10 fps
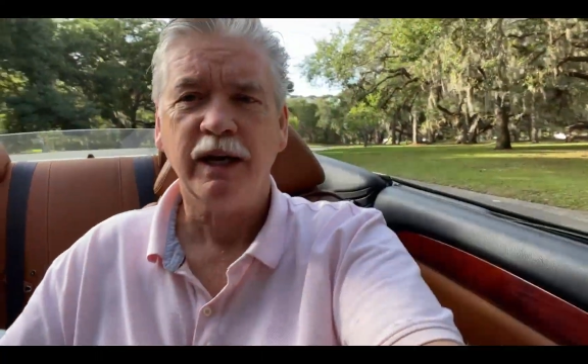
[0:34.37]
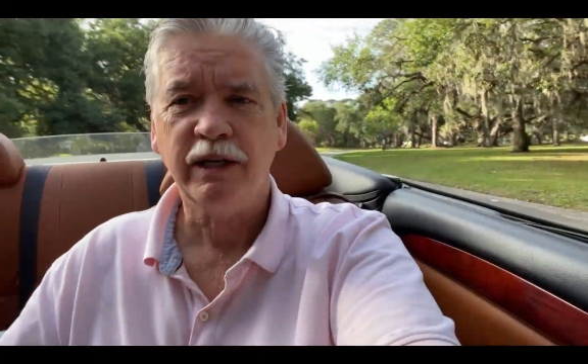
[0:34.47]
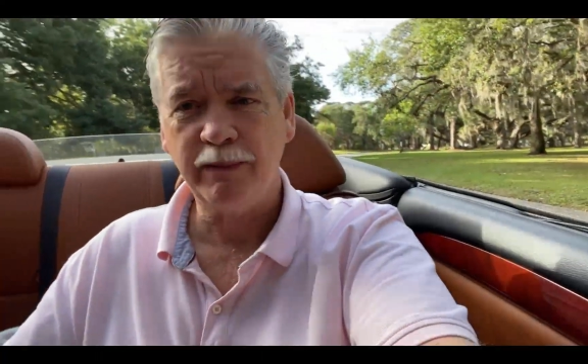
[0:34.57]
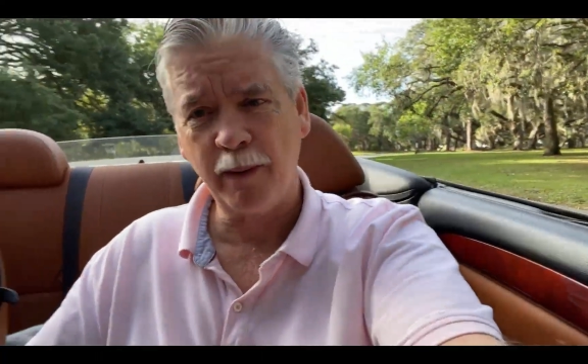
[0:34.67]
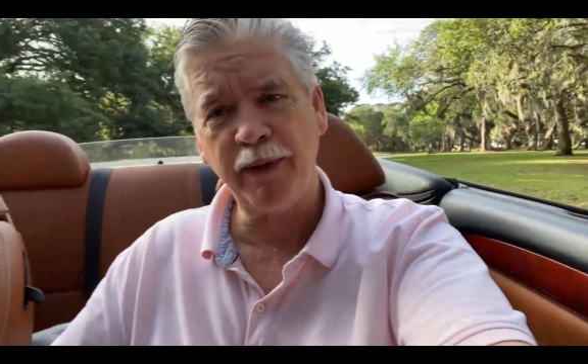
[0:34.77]

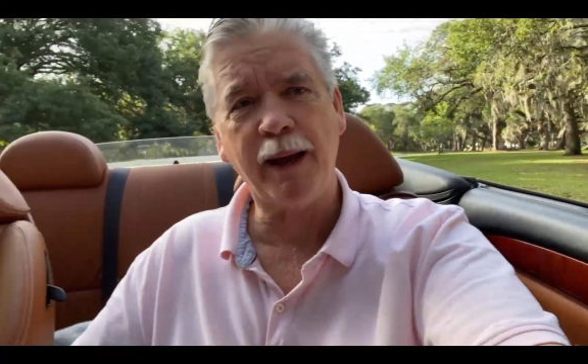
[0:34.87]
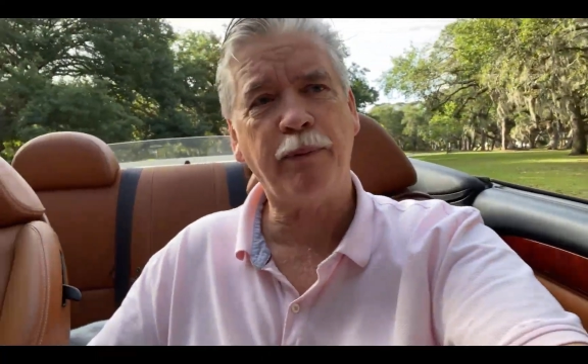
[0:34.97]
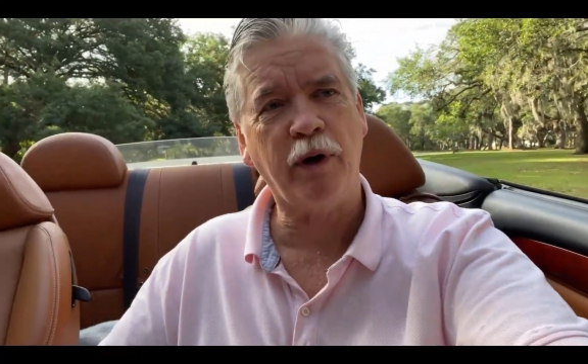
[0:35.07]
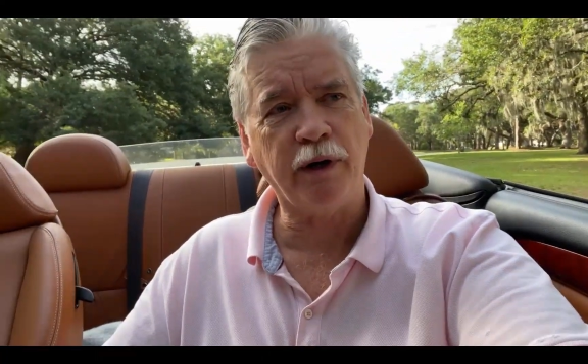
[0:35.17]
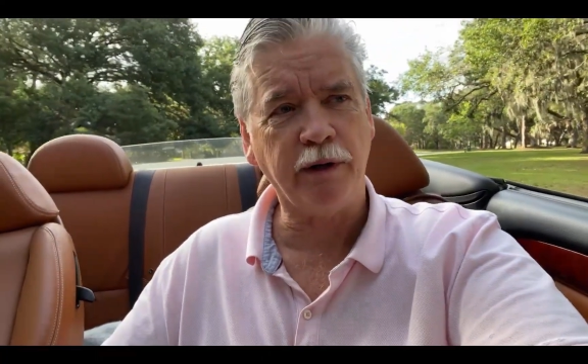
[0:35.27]
Do you remember that
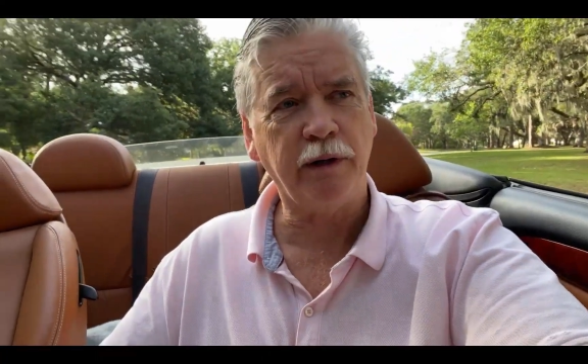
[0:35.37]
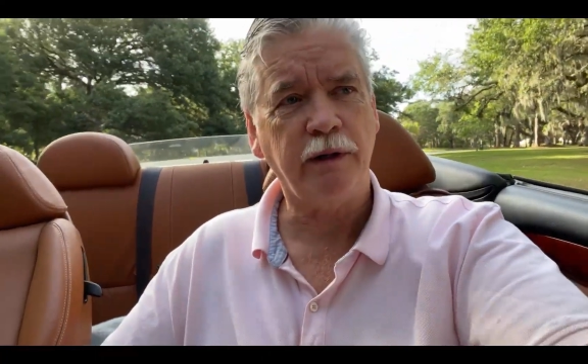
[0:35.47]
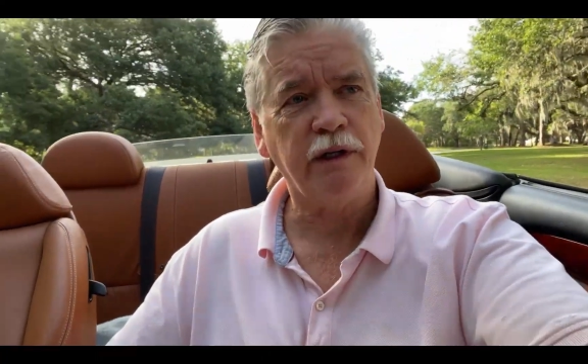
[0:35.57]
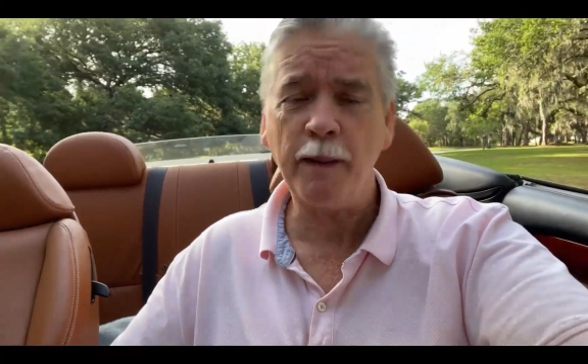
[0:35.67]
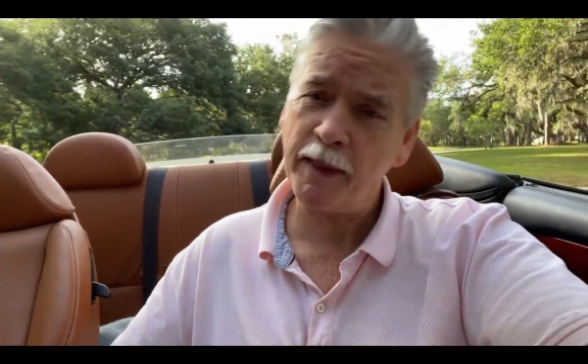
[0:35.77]
part? Do
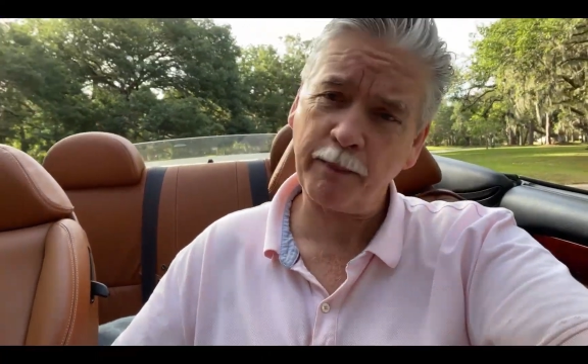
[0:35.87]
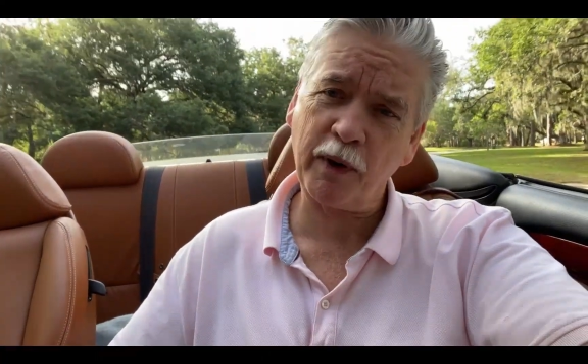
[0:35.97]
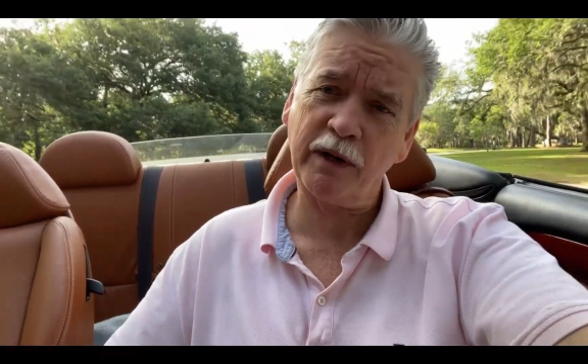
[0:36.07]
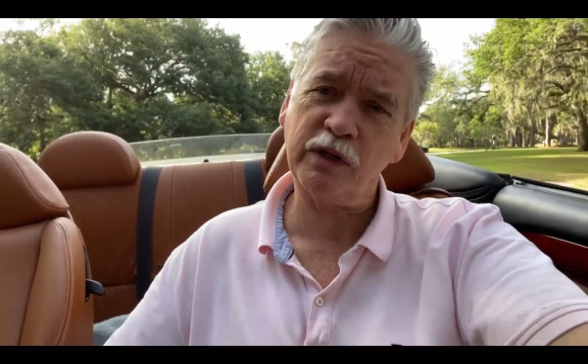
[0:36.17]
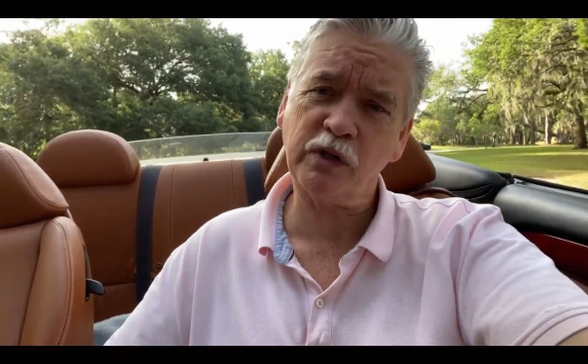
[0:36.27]
you remember that
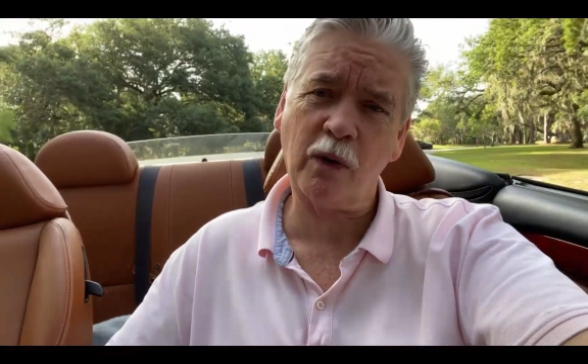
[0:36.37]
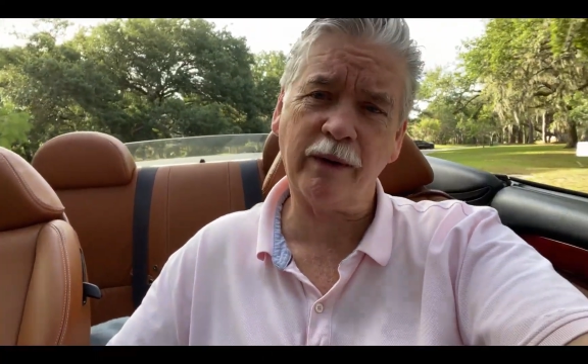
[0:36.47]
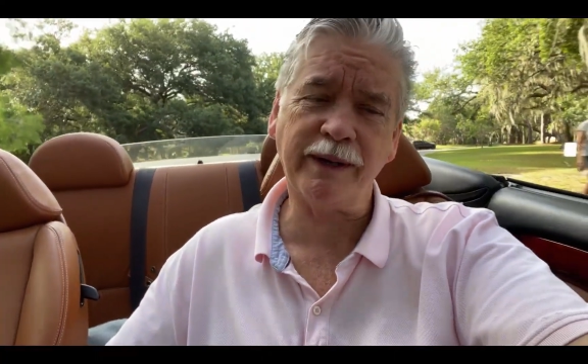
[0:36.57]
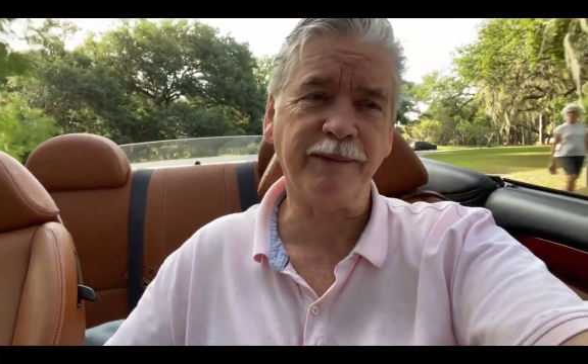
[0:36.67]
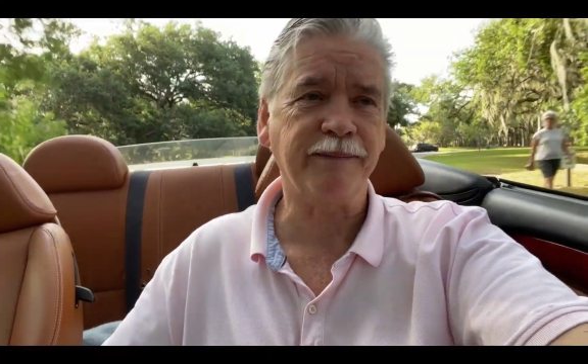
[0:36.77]
part of the story?